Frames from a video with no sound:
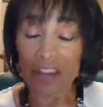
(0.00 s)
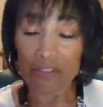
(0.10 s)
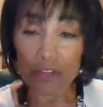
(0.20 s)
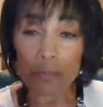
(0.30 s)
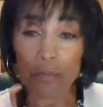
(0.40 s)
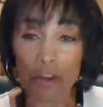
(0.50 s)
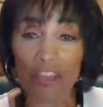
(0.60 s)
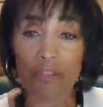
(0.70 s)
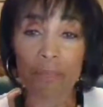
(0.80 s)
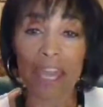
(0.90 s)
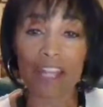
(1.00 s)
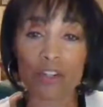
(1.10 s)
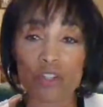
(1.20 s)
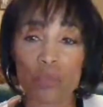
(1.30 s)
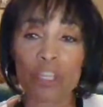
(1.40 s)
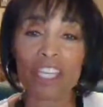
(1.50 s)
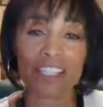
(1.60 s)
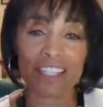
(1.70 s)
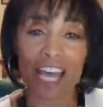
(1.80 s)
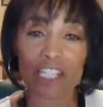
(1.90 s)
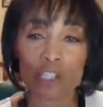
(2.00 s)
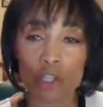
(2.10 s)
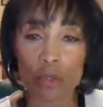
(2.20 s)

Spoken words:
Every breath matters. We cannot